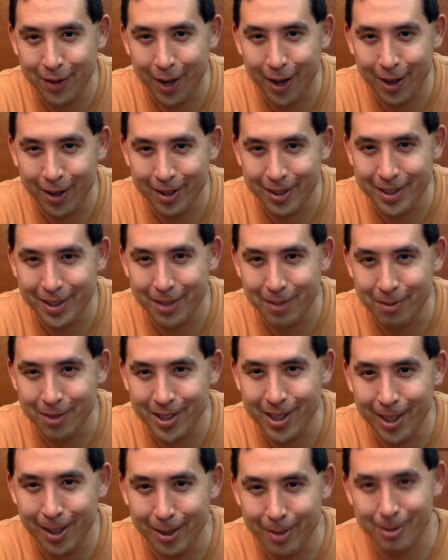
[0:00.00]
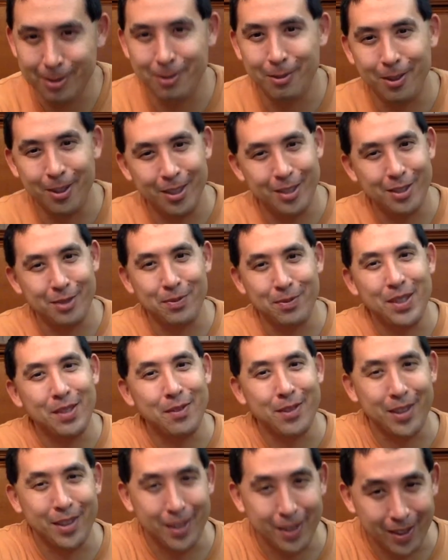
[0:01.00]
Congress themselves. We wanted to meet
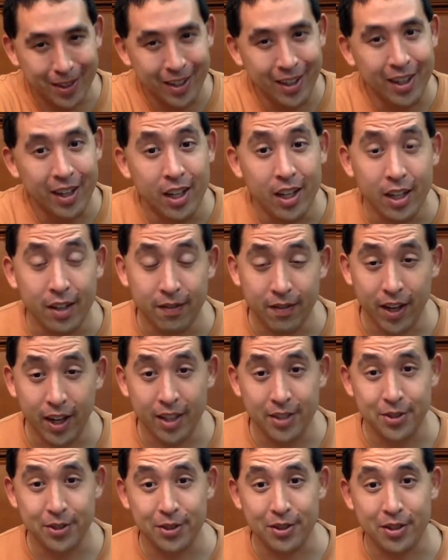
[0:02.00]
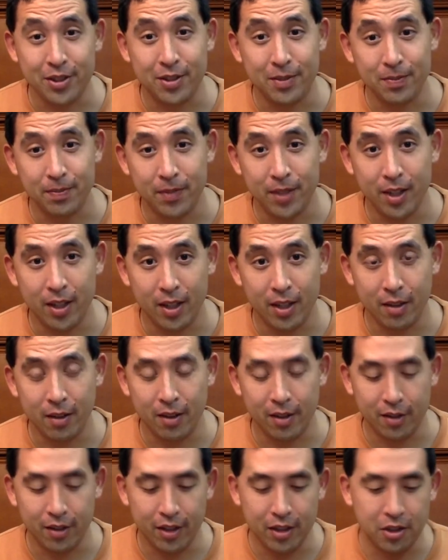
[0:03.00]
with their advisors uh,
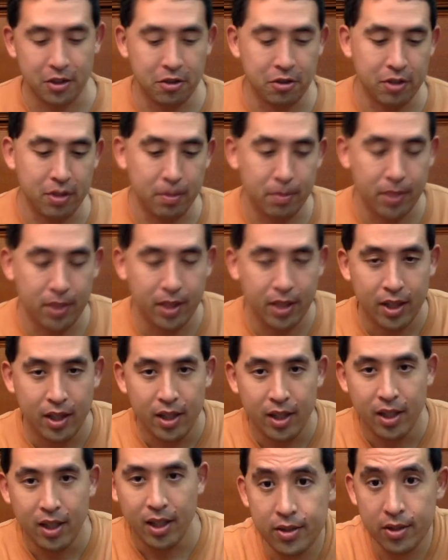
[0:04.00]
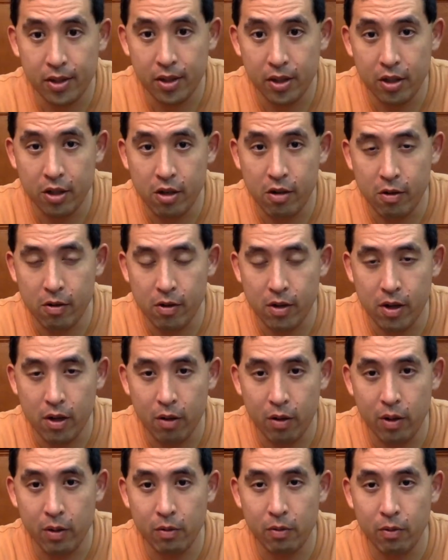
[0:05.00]
on this trip. So
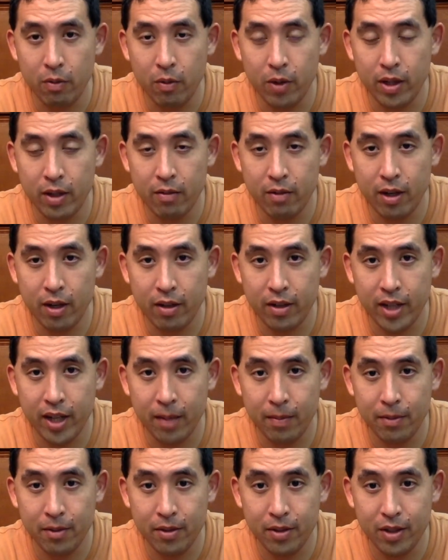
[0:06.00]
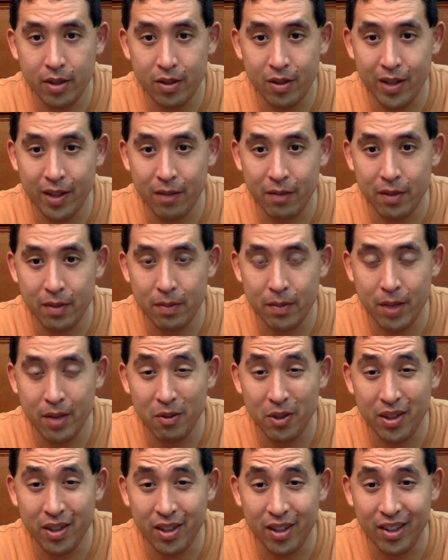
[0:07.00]
we went around Capitol Hill and we met
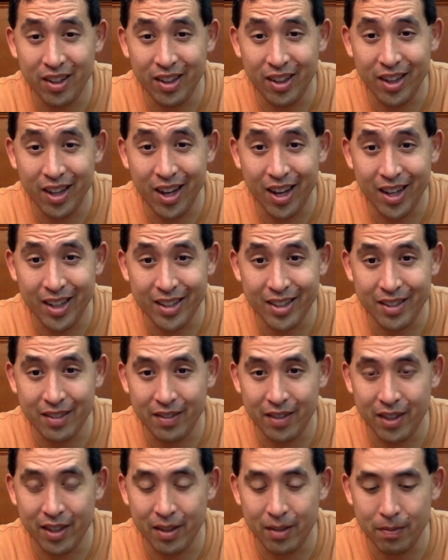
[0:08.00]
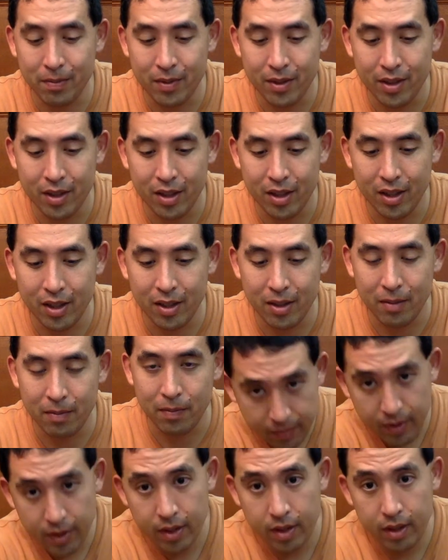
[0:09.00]
with a lot of them. Um,
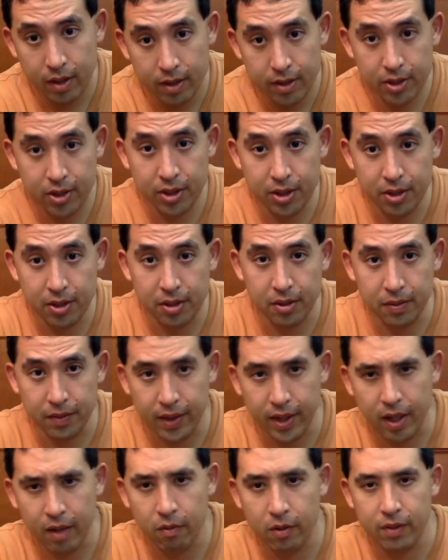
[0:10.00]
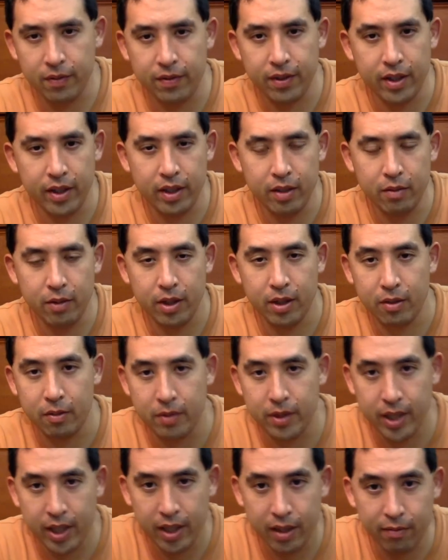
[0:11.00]
so that went very well.
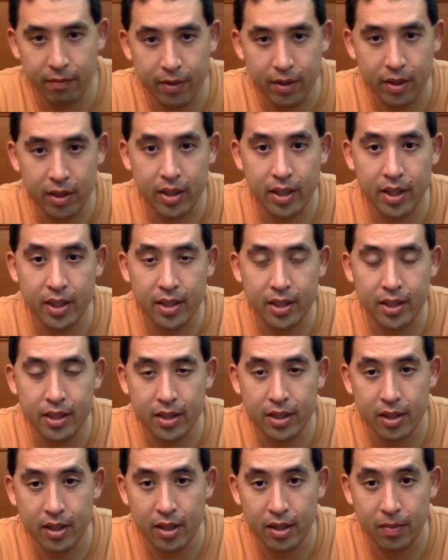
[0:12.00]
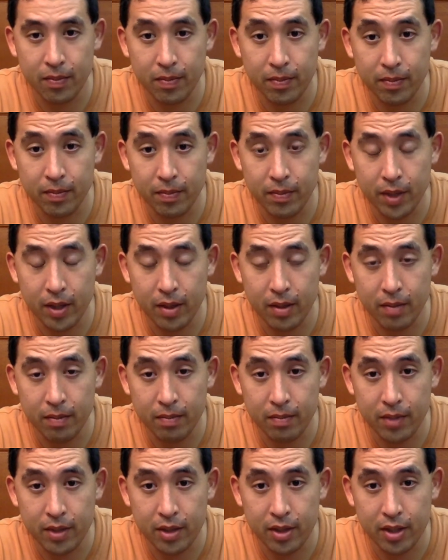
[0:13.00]
We had very nice um, uh,
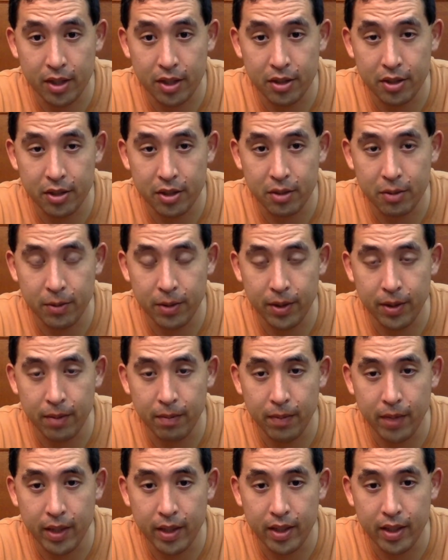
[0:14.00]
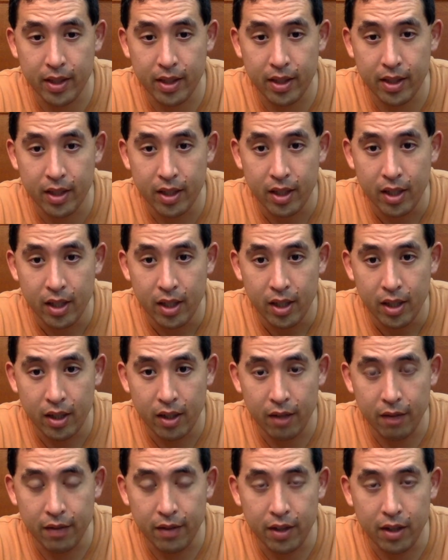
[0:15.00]
discussions with many
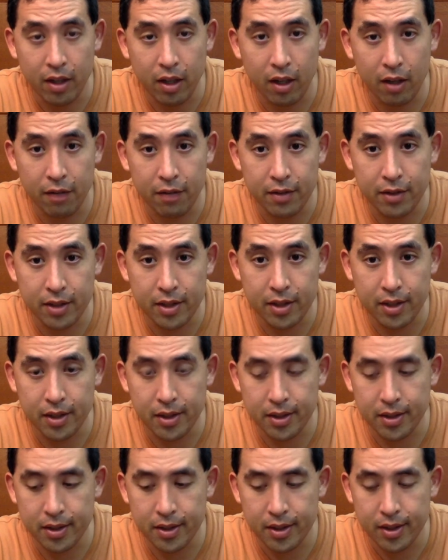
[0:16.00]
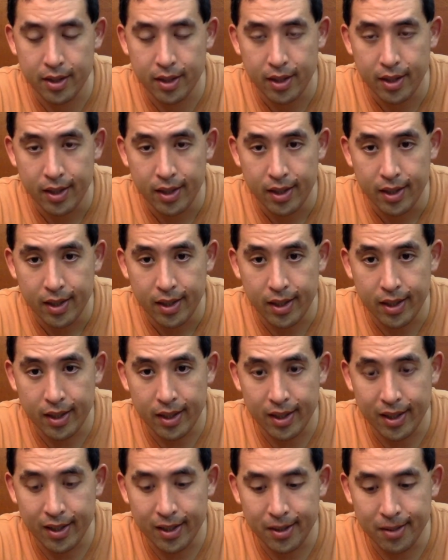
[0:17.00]
of the offices.
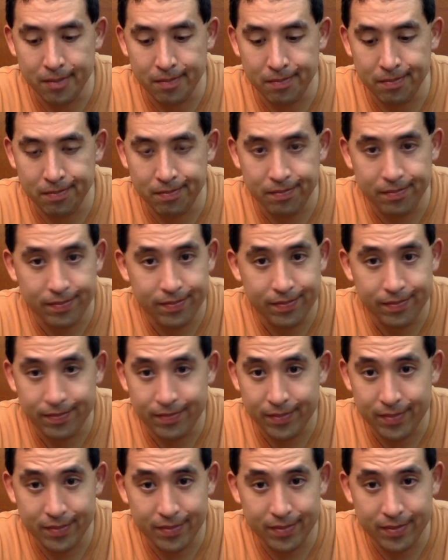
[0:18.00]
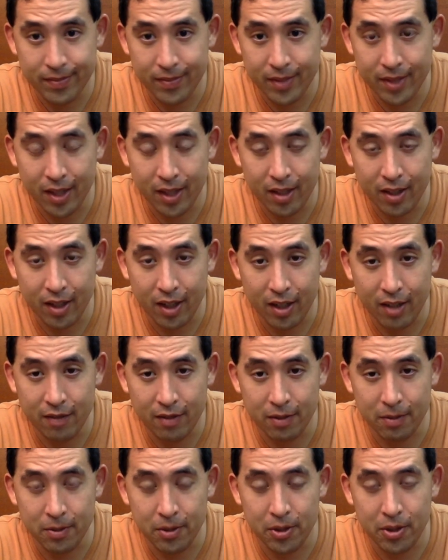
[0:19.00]
Um, a lot of
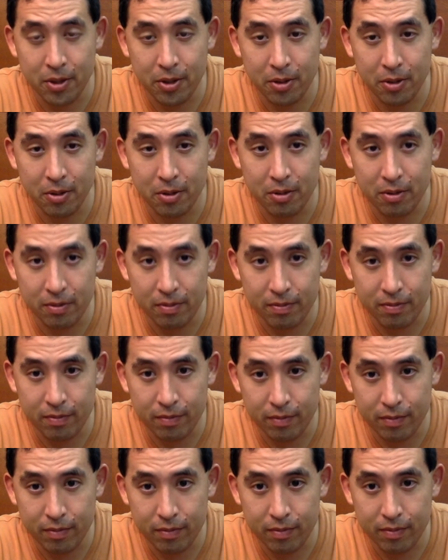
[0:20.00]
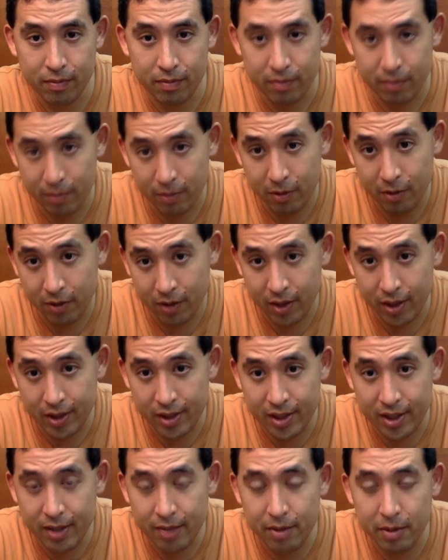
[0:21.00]
them showed, well, it
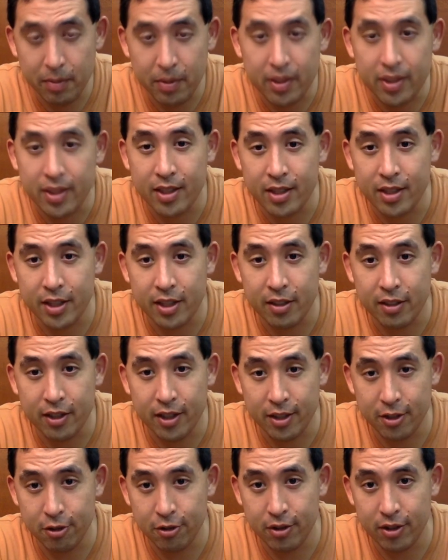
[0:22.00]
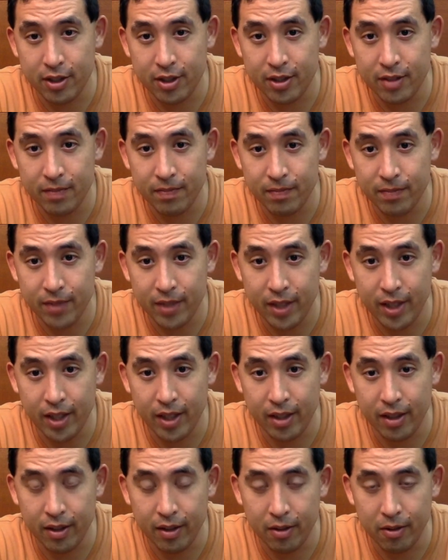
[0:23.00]
seemed to be sincere interest
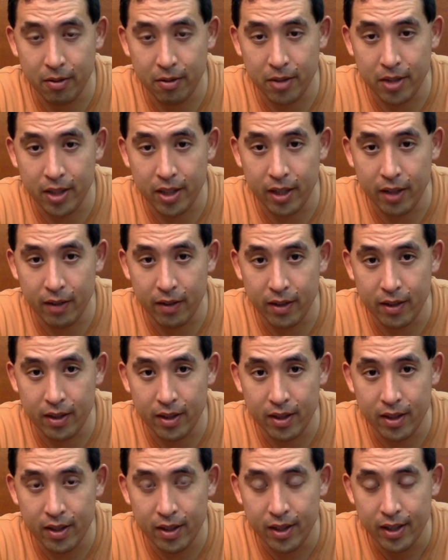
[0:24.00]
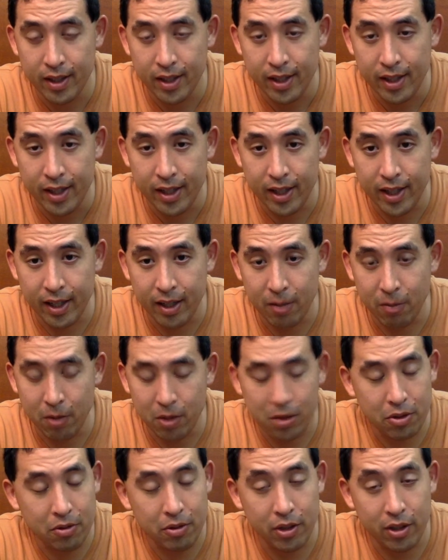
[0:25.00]
in Okinawa and
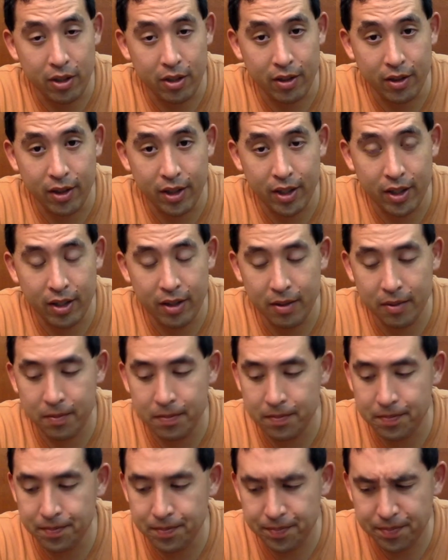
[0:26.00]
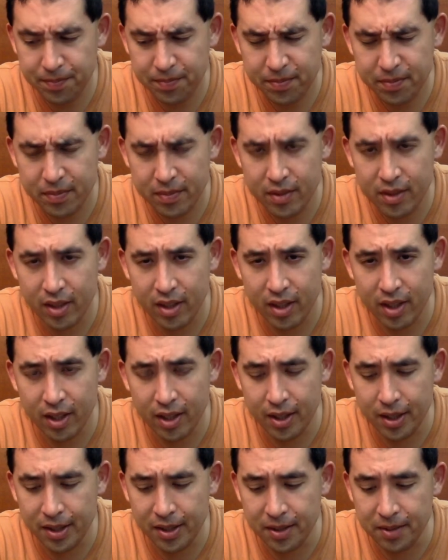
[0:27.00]
what's going on there.
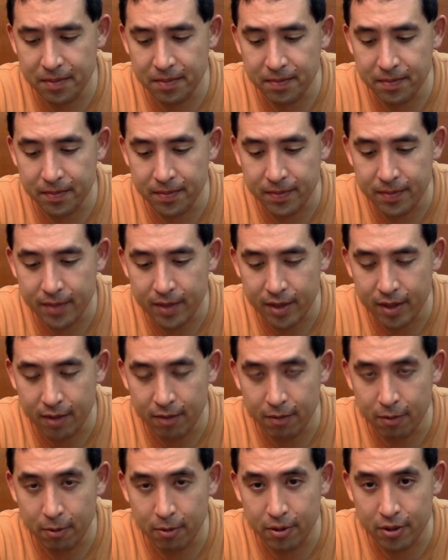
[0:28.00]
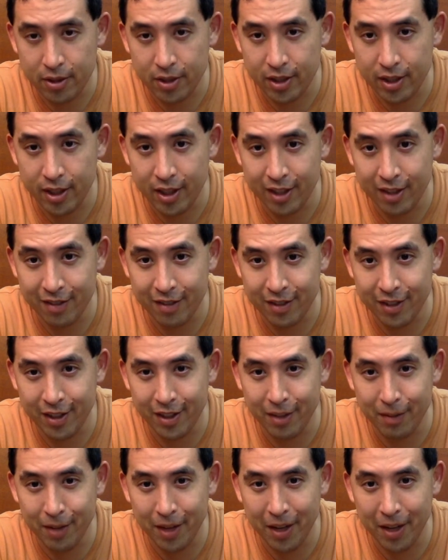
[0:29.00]
Um, unfortunately, none of them